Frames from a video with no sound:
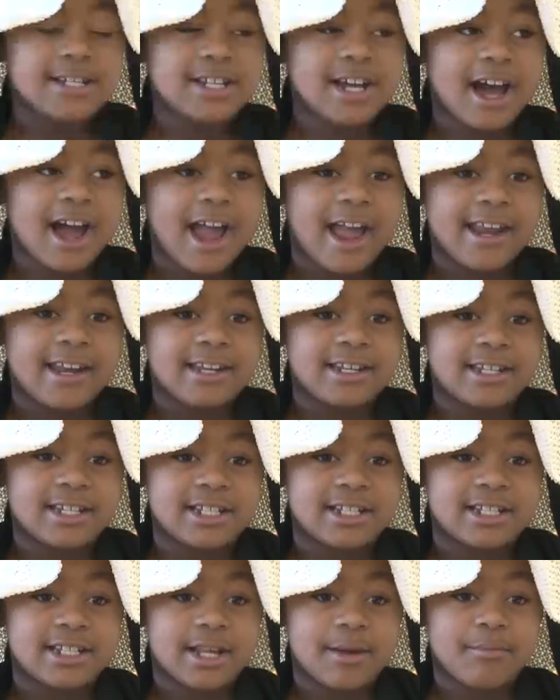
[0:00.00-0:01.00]
died
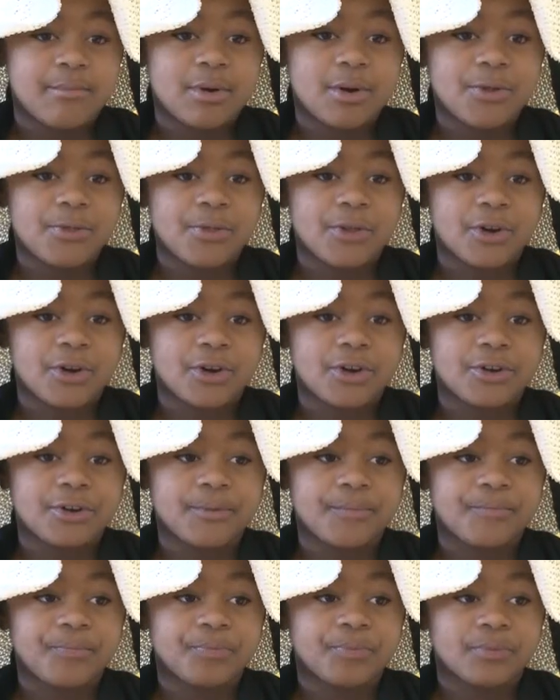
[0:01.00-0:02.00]
December
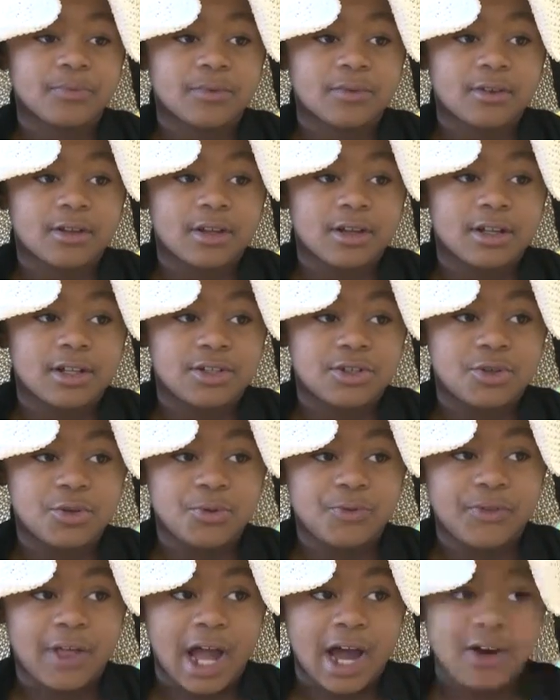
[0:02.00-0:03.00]
3rd,
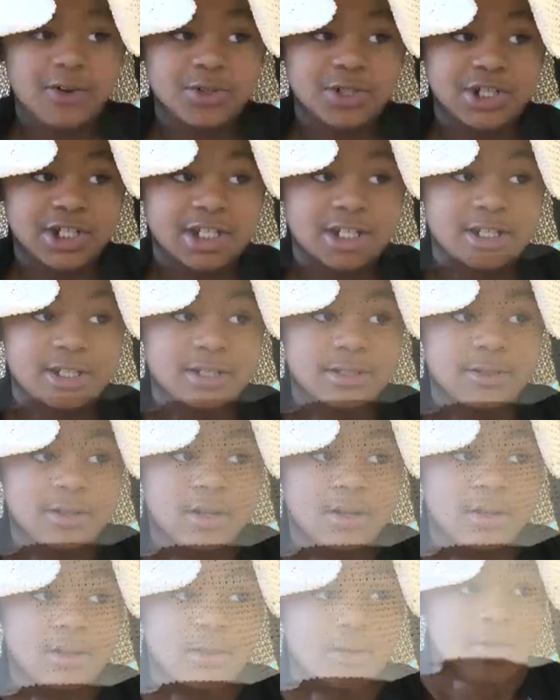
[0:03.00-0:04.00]
2000
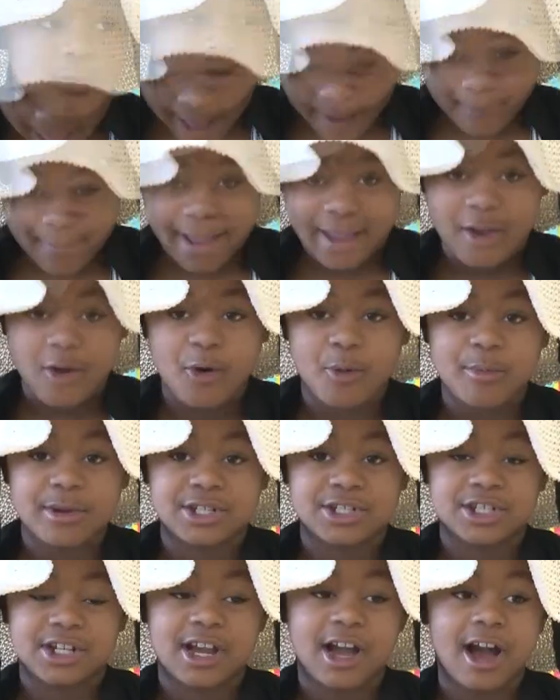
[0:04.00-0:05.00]
at my home
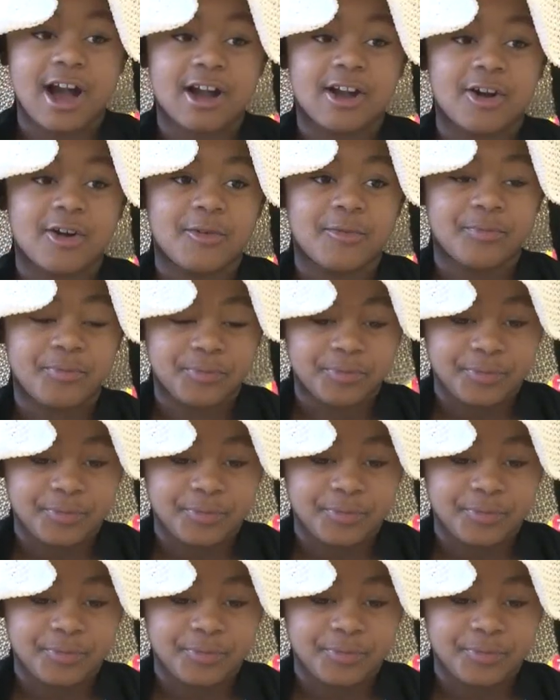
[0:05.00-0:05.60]
in Chicago.